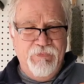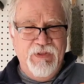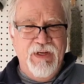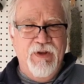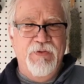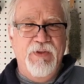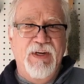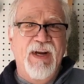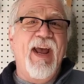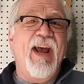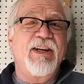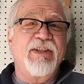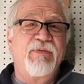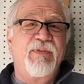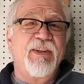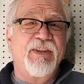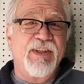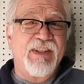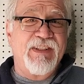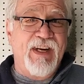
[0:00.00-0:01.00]
you know, the
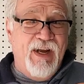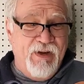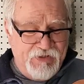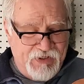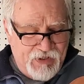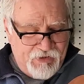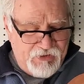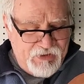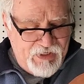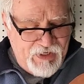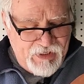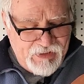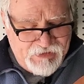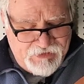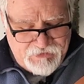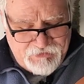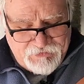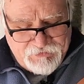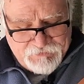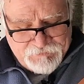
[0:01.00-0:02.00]
Nashville style
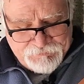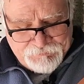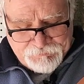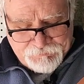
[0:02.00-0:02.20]
Telecaster,